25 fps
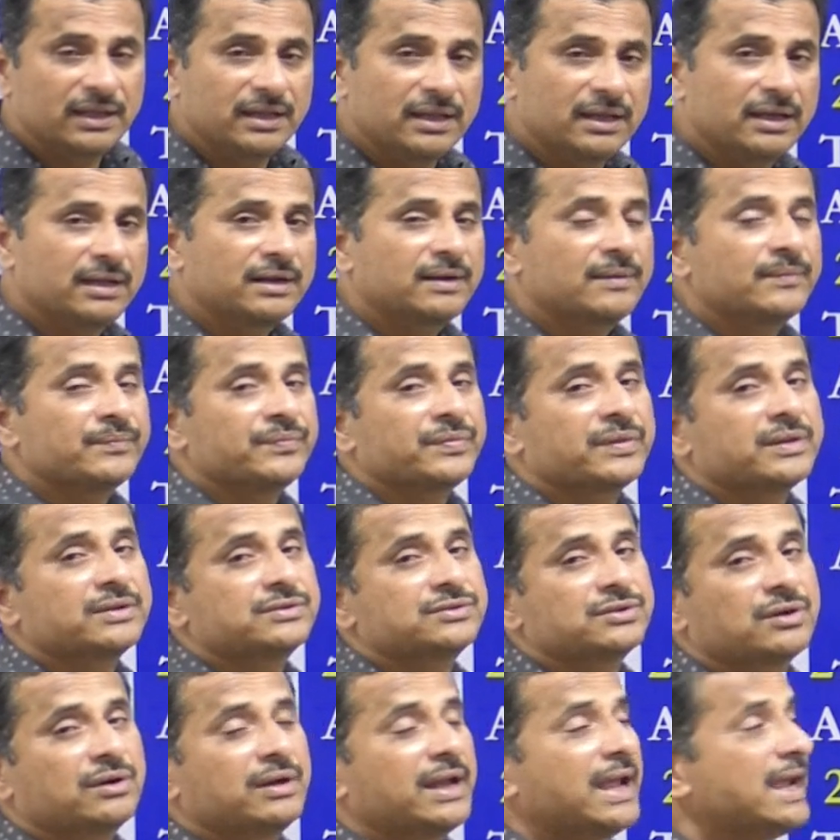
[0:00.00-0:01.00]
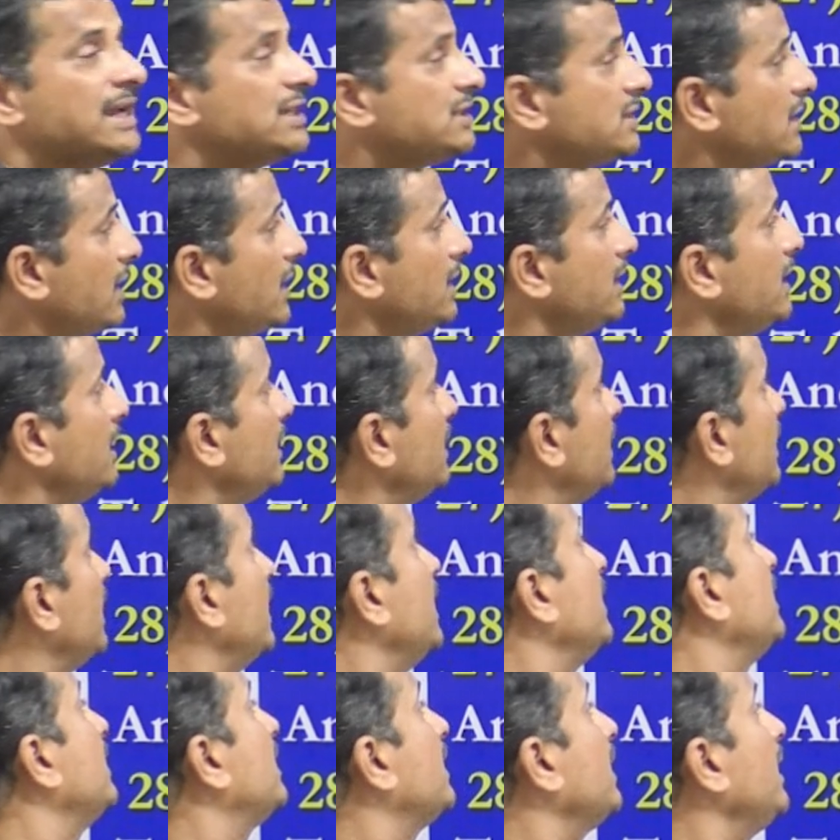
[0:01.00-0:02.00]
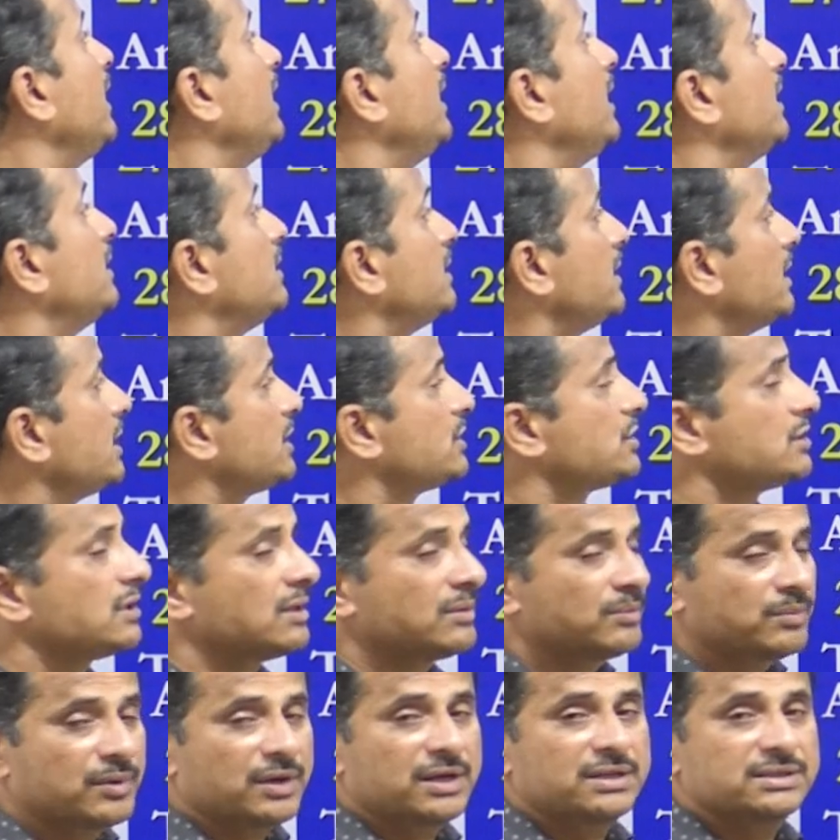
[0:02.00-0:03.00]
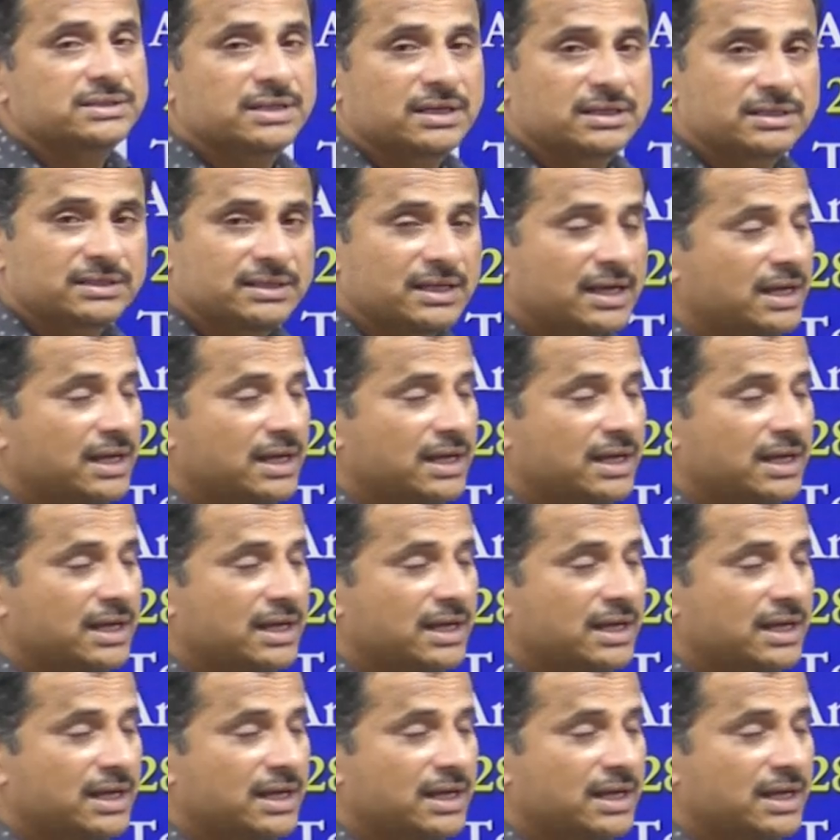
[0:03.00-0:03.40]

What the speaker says: here, so Asiatic line reintroduction project,